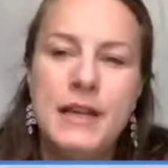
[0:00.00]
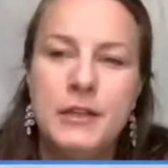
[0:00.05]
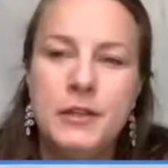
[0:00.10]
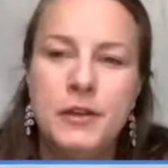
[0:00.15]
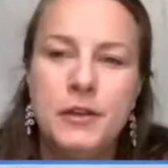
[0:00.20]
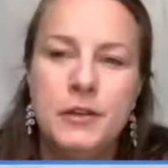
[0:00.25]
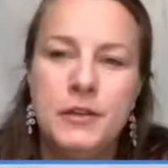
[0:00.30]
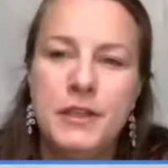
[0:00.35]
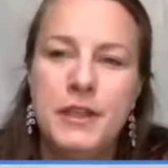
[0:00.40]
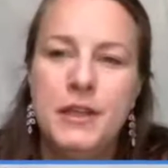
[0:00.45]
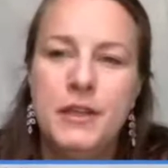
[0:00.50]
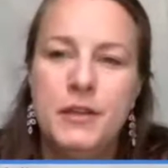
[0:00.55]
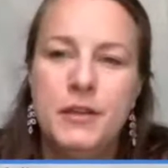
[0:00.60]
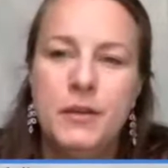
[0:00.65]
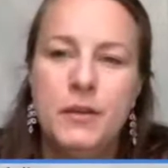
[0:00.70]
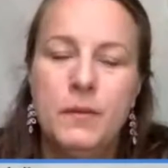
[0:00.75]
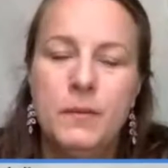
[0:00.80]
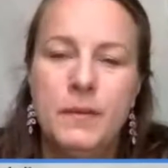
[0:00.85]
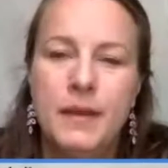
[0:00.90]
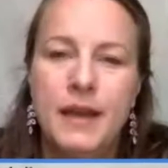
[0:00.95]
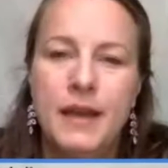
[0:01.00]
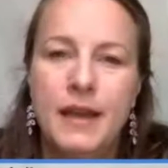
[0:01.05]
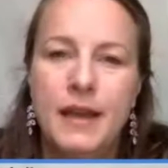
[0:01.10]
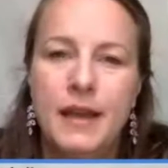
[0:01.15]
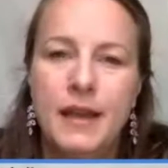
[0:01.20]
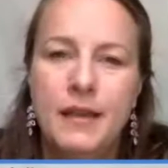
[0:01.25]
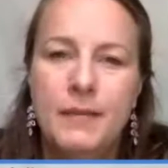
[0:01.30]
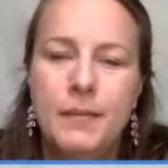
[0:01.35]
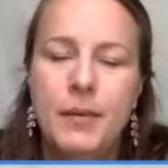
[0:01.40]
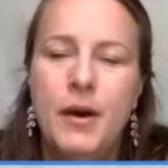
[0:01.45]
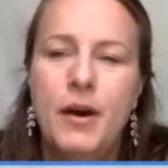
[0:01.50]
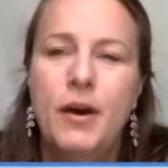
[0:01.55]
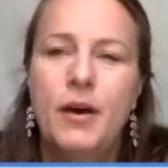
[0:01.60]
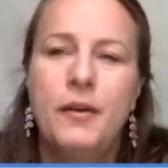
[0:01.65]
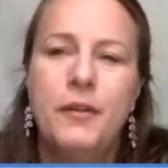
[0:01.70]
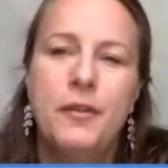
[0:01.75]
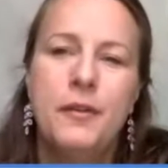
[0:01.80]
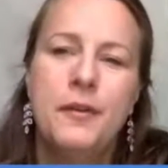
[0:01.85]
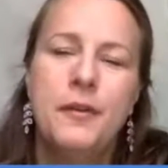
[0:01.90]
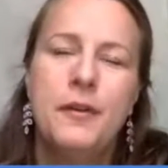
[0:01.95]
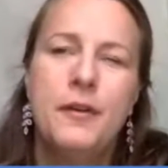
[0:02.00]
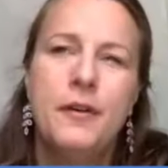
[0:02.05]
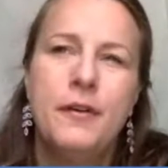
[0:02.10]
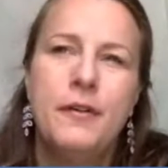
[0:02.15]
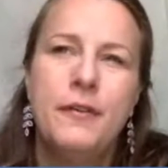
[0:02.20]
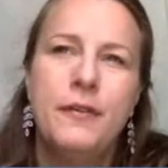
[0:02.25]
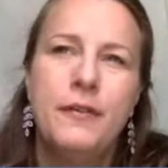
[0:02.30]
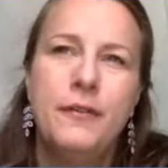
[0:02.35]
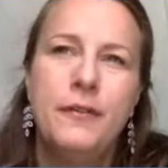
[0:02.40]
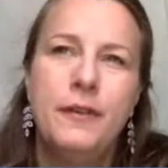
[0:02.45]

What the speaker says: to continue on my path of